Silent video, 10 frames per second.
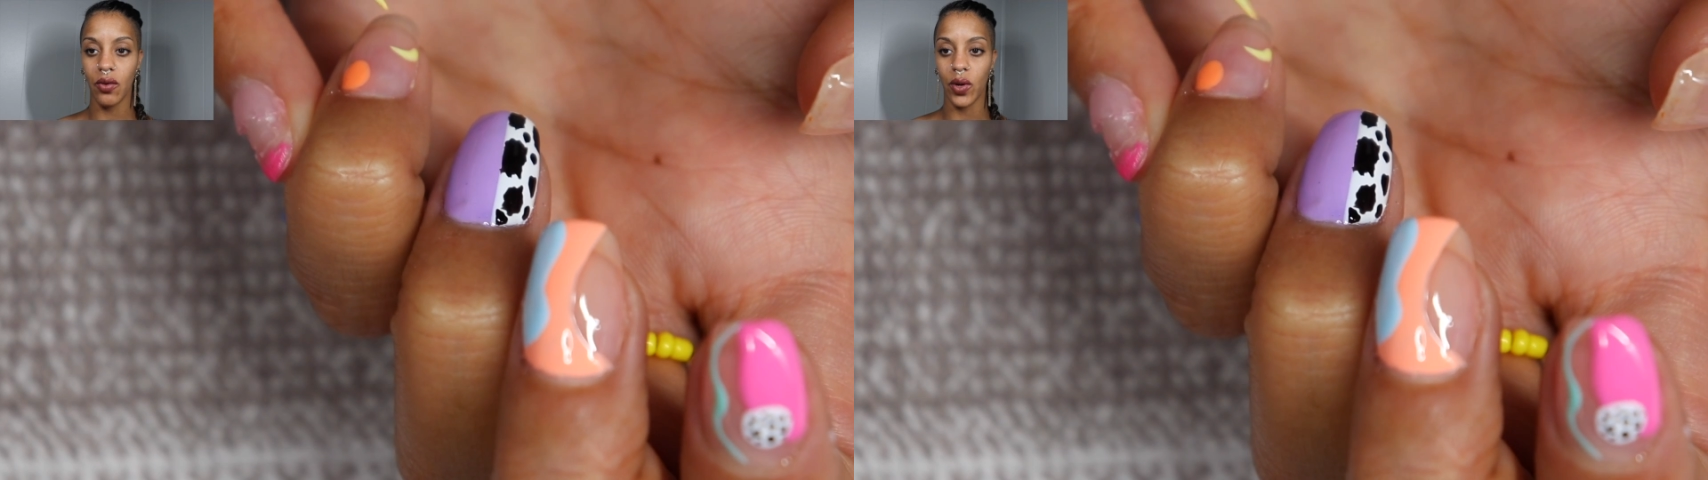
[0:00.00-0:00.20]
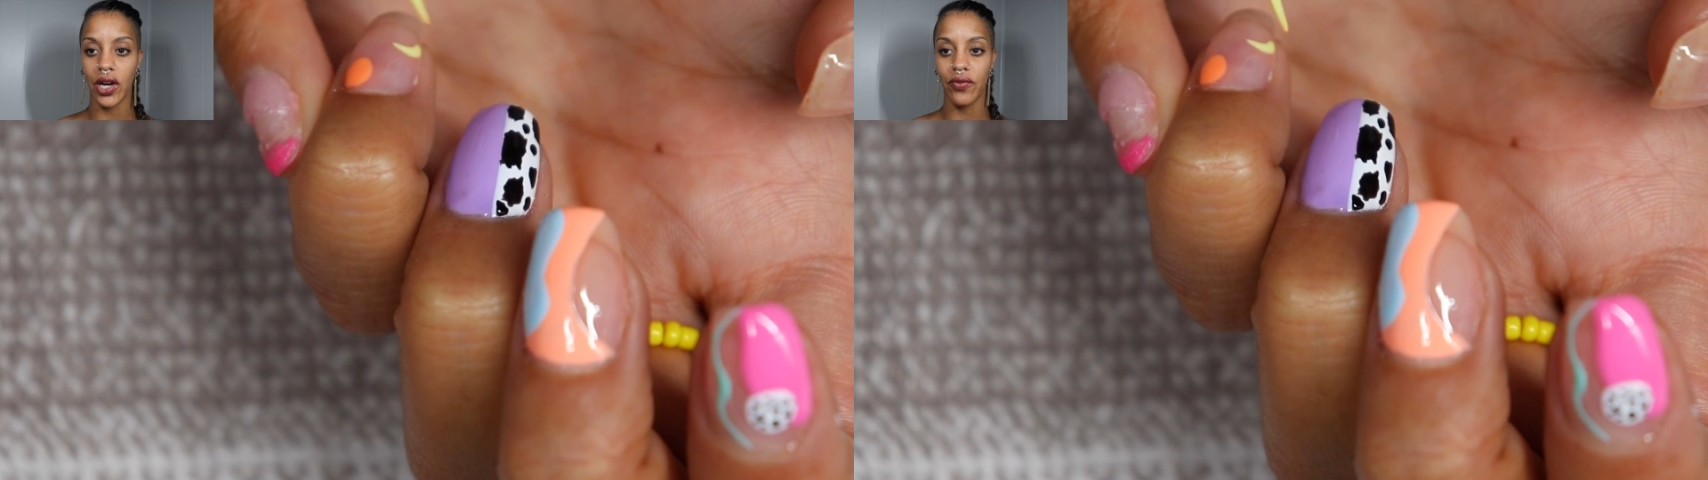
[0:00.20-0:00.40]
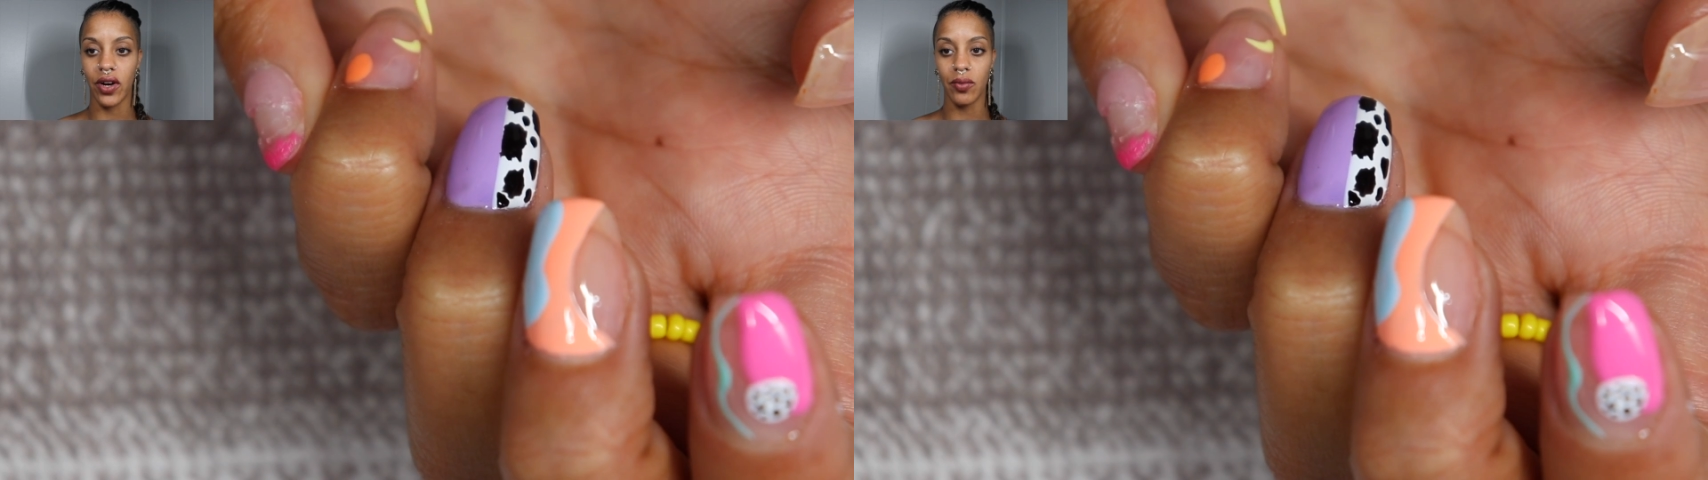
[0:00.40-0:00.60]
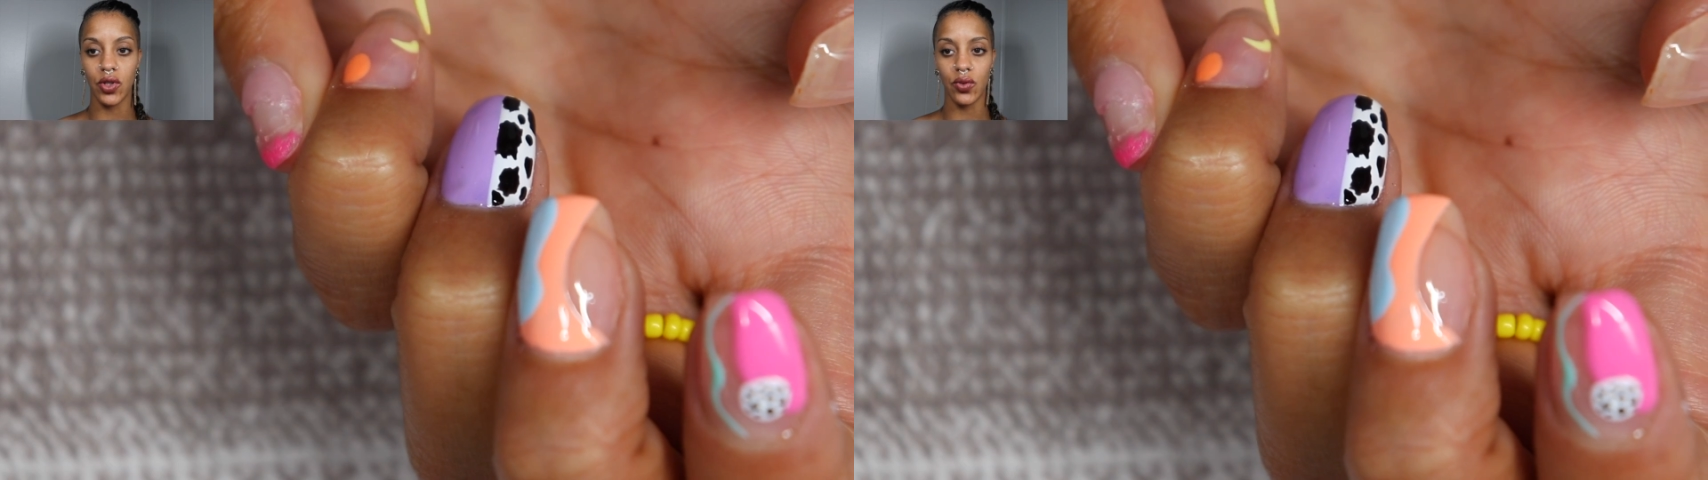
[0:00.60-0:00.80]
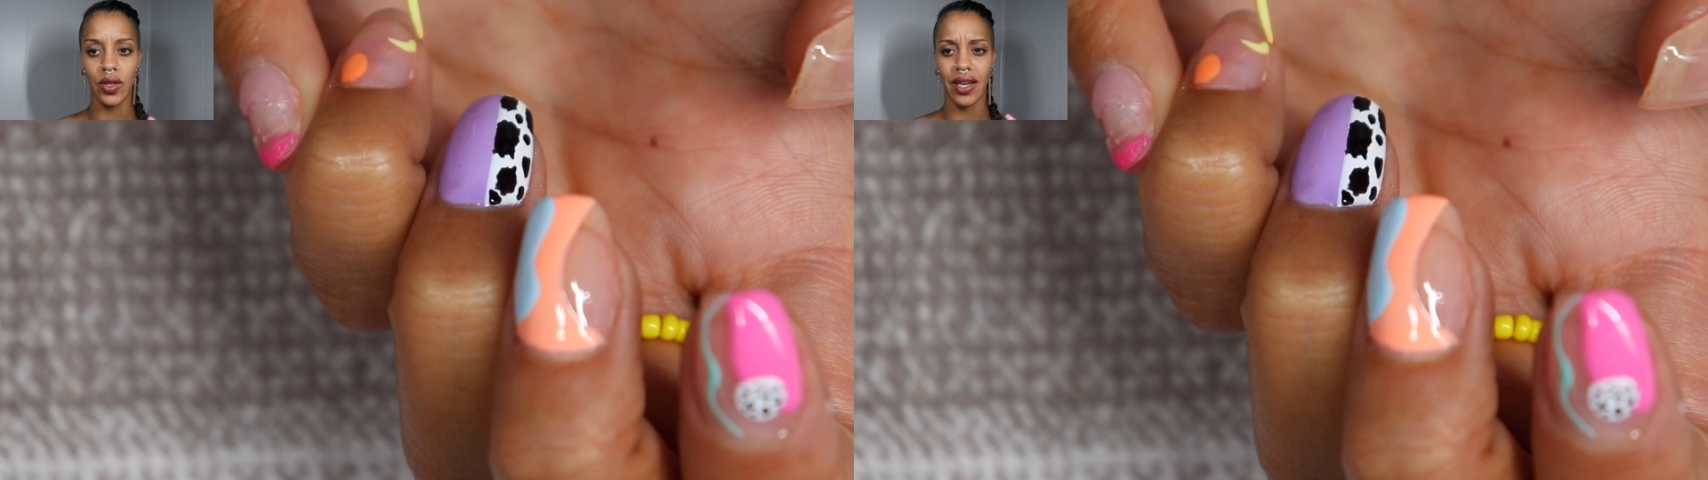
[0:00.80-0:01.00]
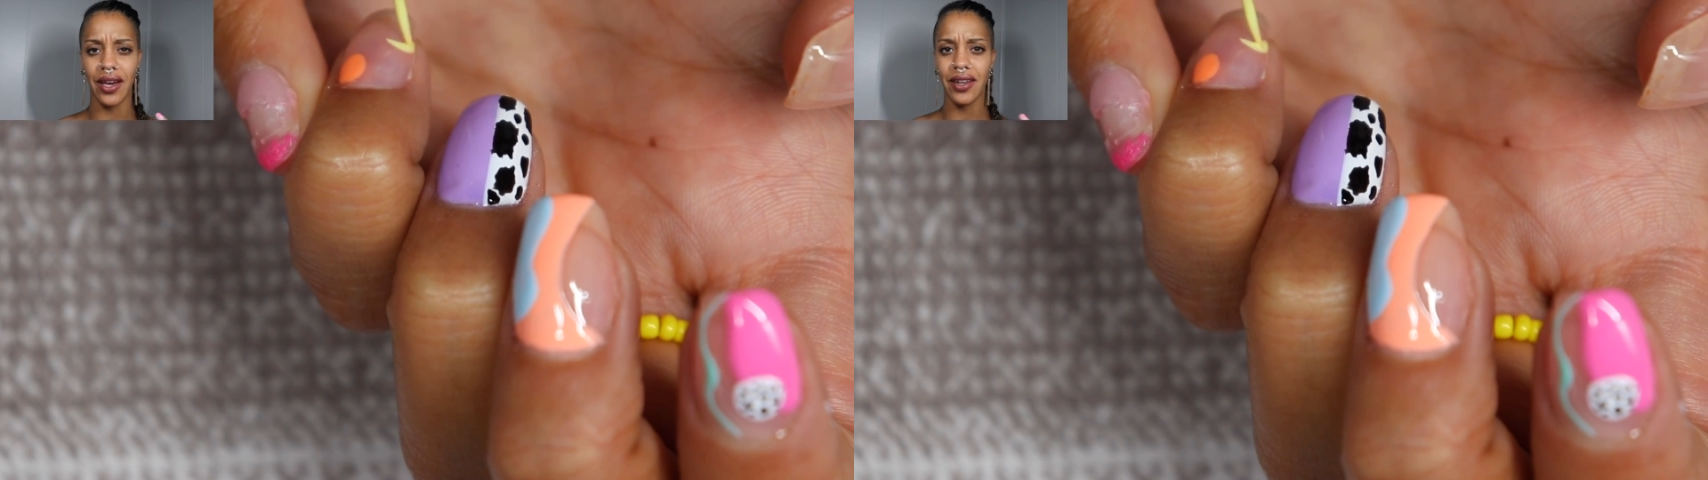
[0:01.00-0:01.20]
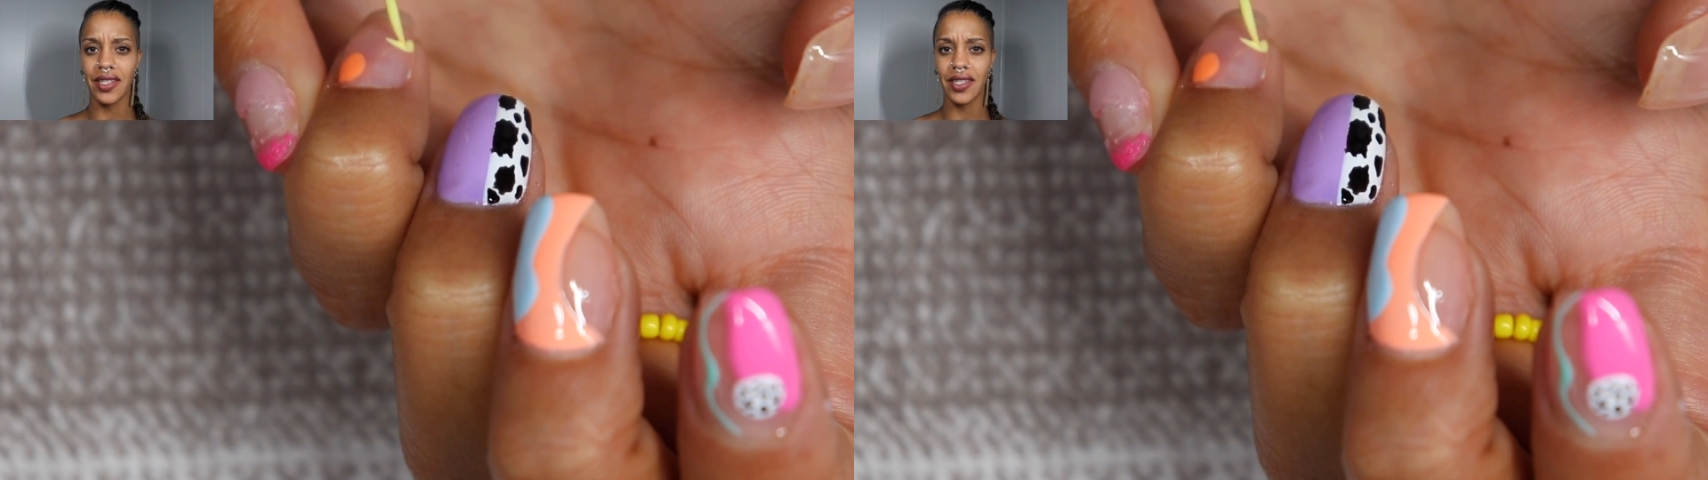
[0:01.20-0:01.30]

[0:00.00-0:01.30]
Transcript: Whenever I'm doing any